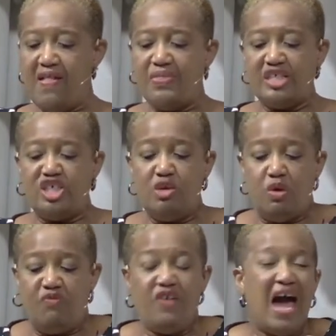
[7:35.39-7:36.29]
that she
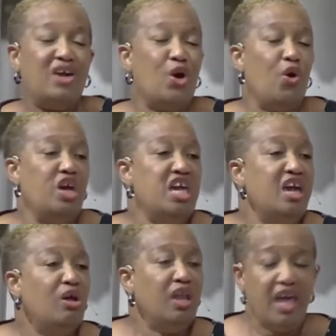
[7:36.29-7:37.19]
would find her
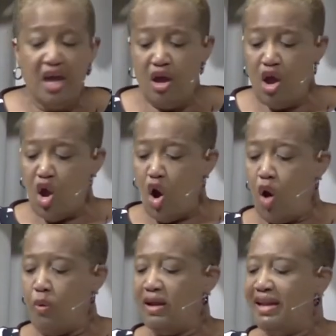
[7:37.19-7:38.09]
healing,
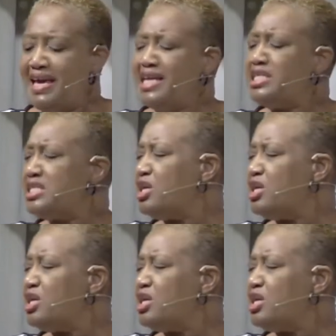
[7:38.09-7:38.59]
her release,